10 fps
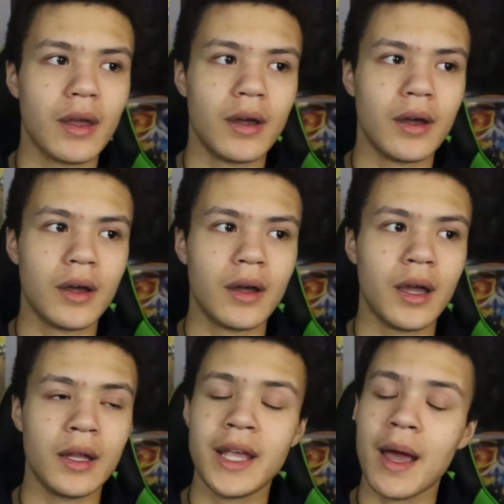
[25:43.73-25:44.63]
Uh,
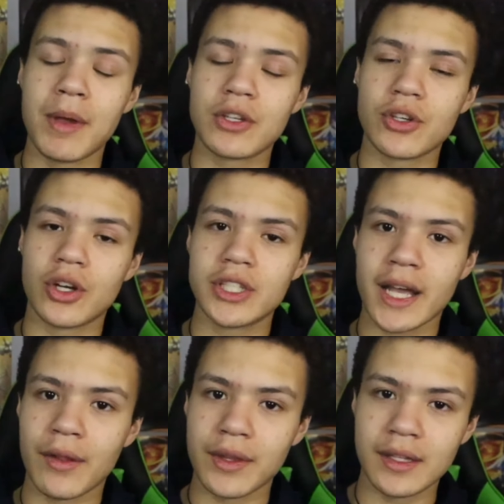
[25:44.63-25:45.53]
and yeah, make sure to check
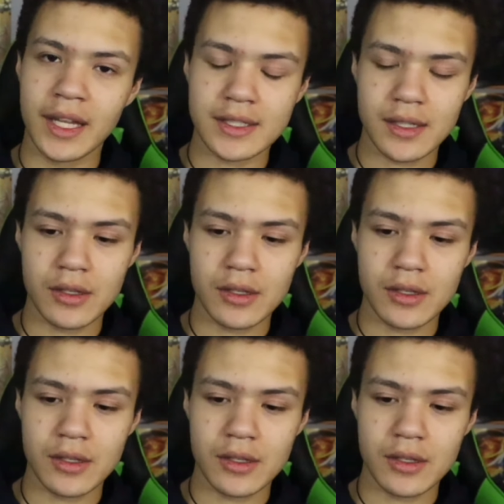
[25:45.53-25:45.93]
out the links in